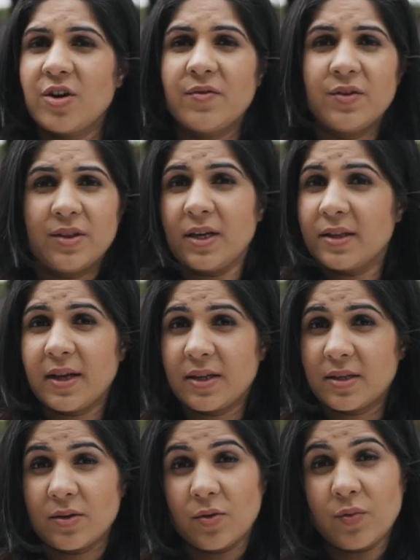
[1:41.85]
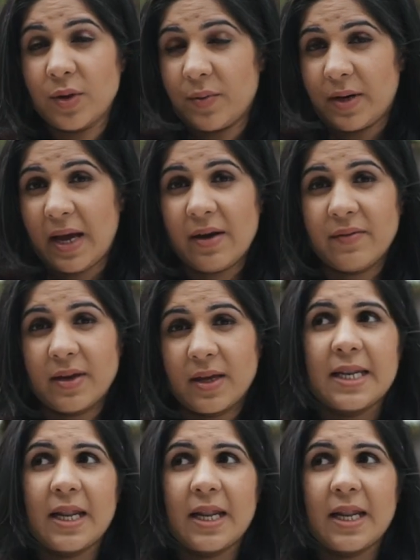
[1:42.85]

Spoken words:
everything that we were having.